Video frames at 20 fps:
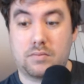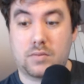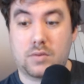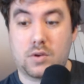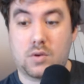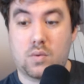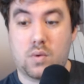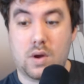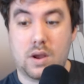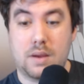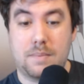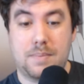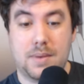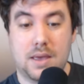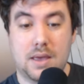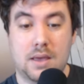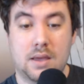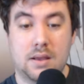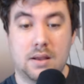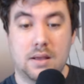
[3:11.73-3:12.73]
quite a
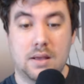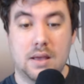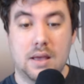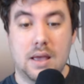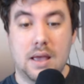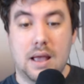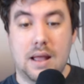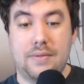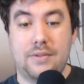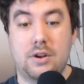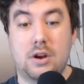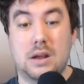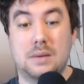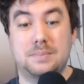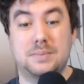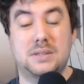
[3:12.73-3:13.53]
bit, and they're up